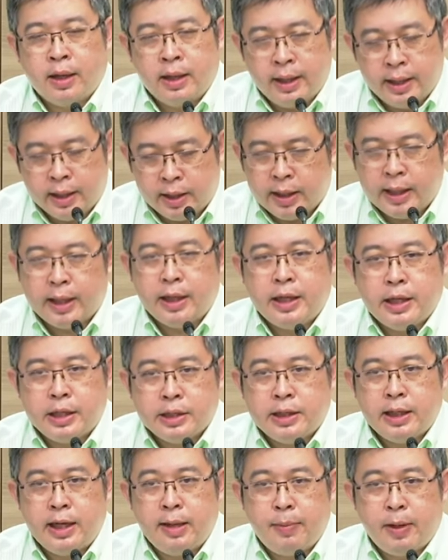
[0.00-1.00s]
it can
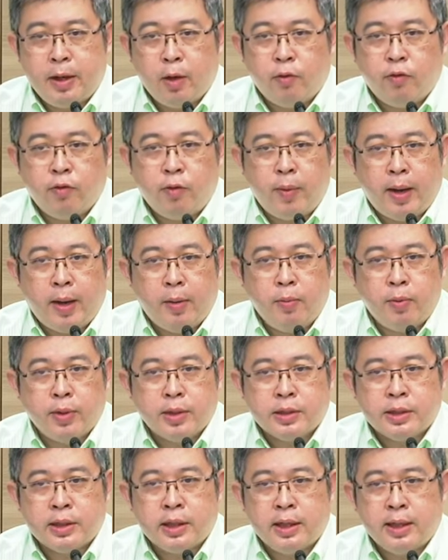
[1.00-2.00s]
easily be overwhelmed
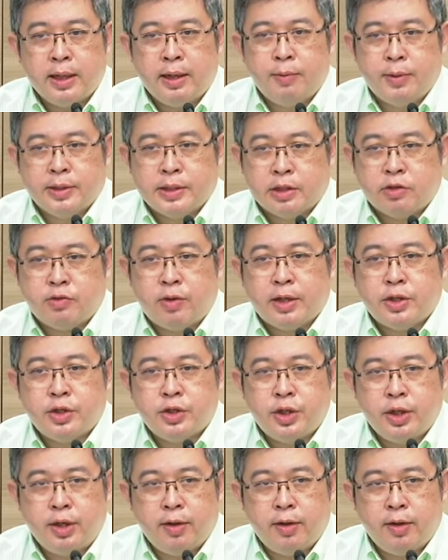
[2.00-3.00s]
with a
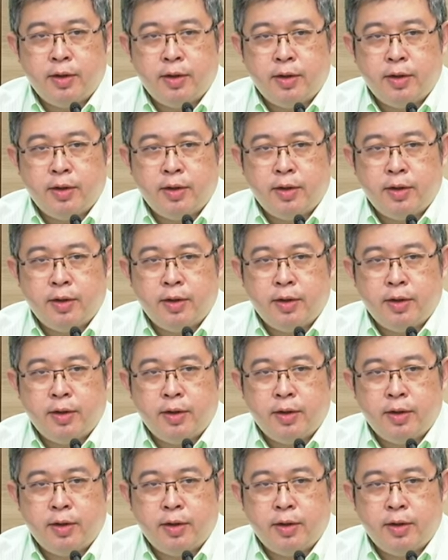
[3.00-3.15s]
strategy.